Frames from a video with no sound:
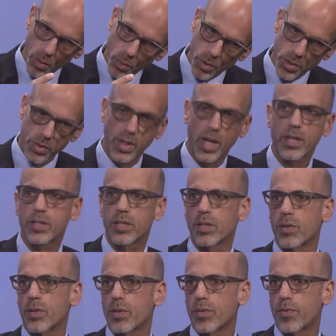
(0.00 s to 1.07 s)
would you like to
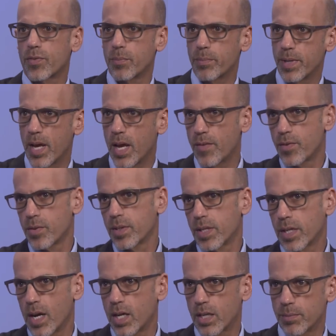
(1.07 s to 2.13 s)
learn from behavioral
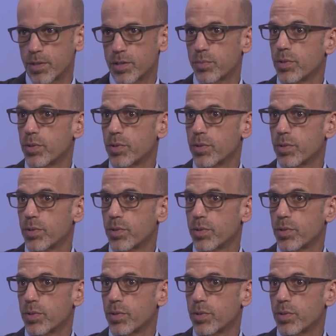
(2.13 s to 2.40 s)
economists?